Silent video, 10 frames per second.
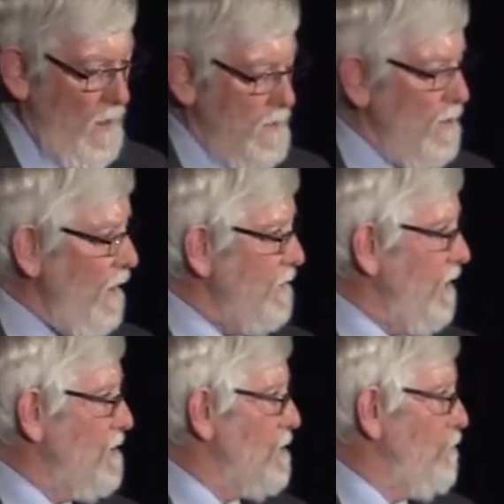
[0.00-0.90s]
So let's
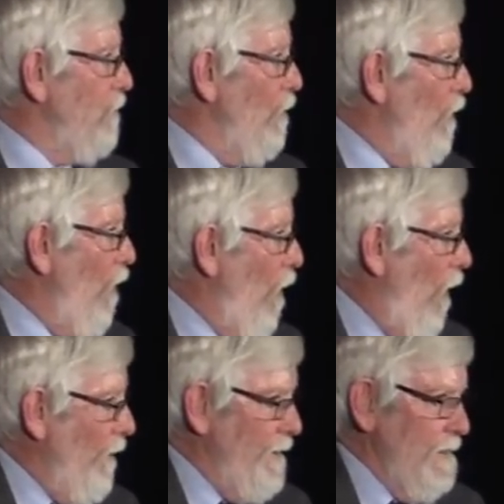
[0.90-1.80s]

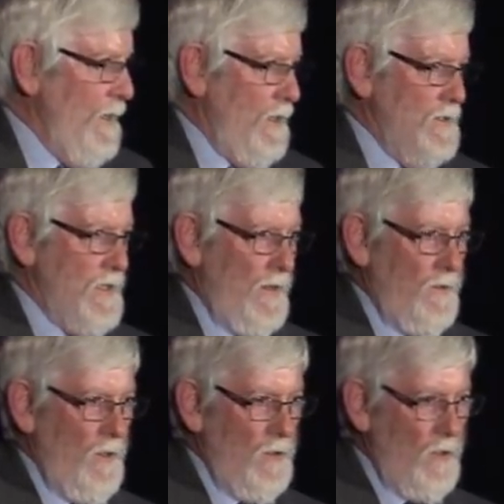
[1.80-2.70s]
explore the leakage
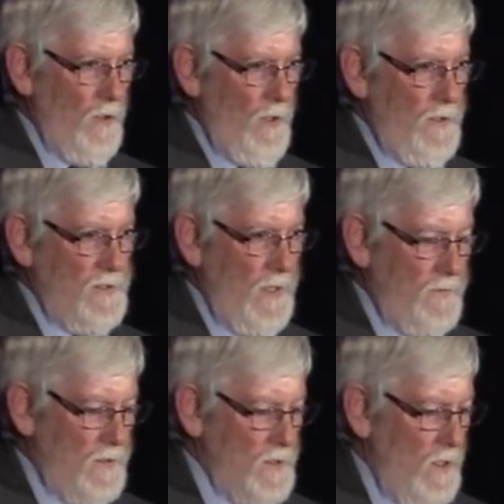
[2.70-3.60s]
that can occur to
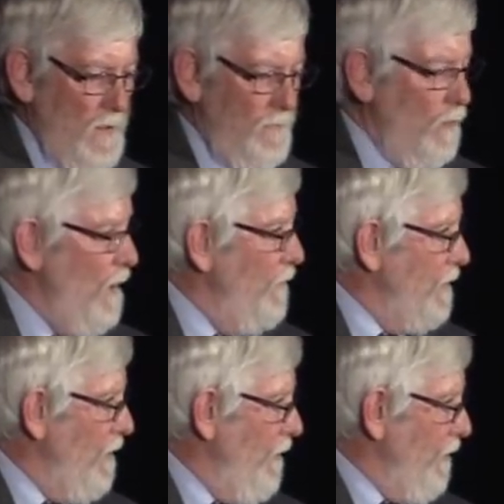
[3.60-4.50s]
set the scene for where we're
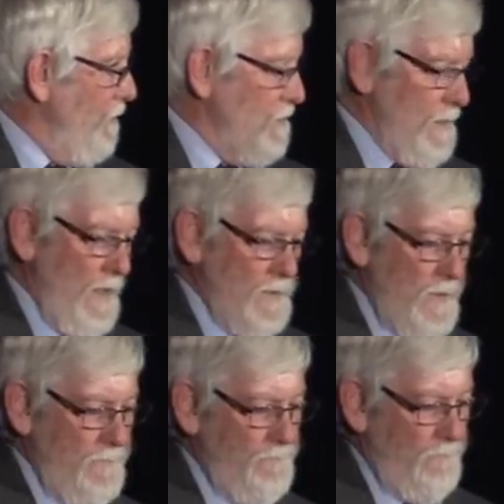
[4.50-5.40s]
going in this
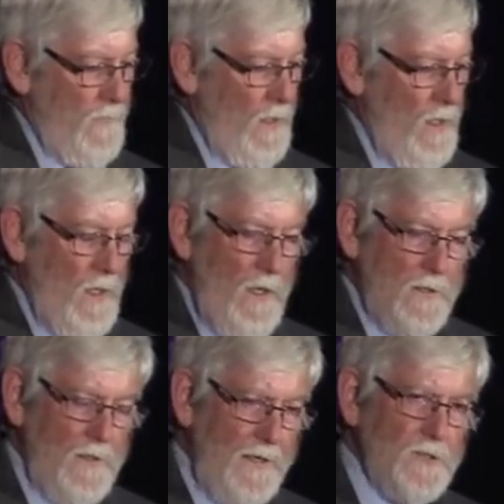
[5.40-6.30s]
lecture.
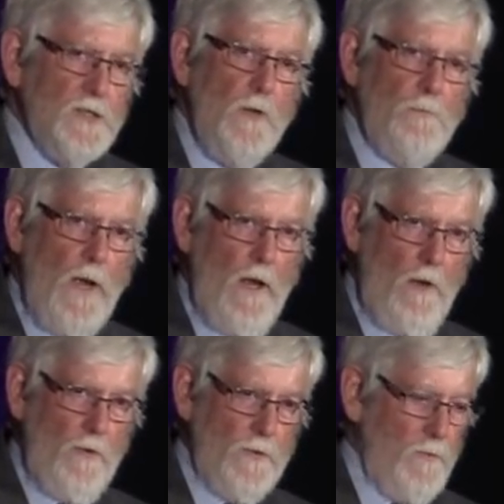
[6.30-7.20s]
So let's
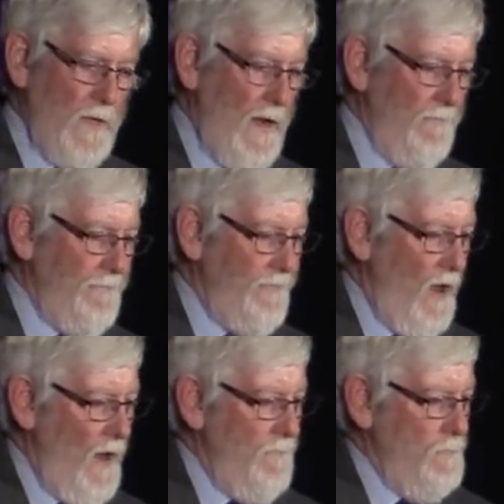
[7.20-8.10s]
suppose we have
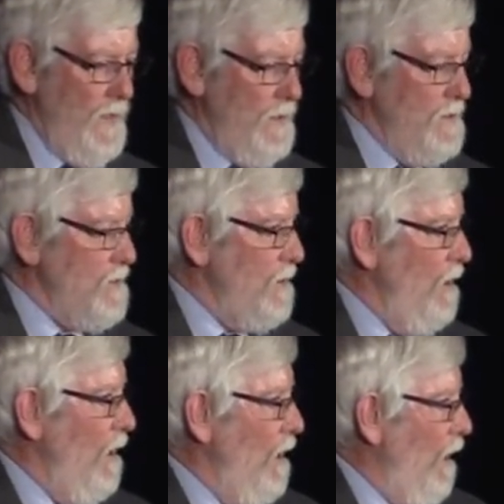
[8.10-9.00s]
5 meters
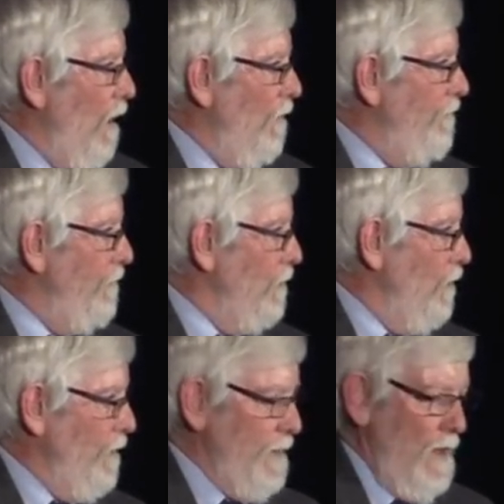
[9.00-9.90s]
of
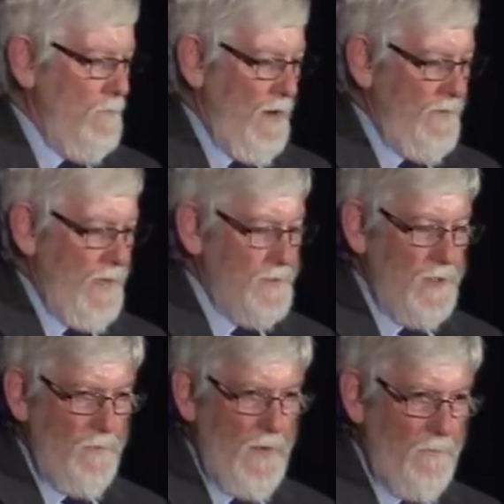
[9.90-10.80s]
fluid above our
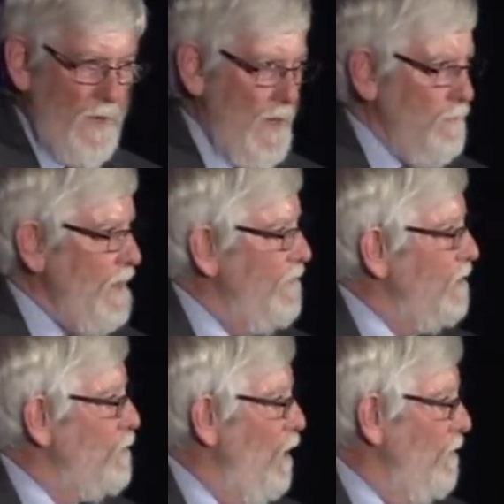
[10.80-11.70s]
geomembrane. We have
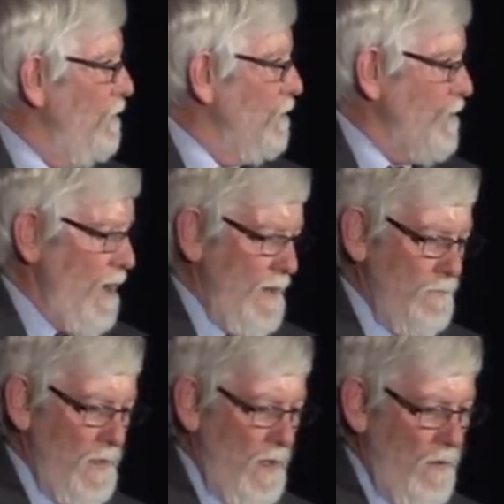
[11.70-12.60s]
a permeable
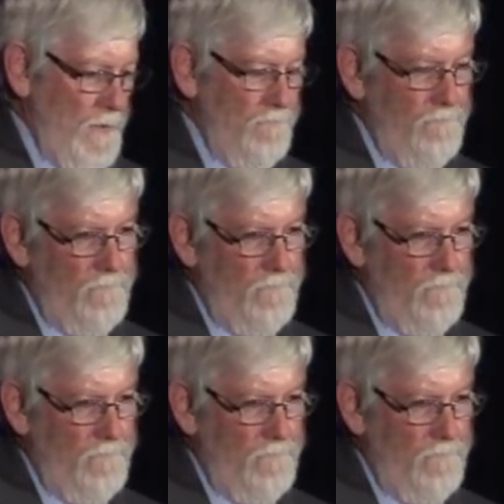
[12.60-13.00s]
drain below it.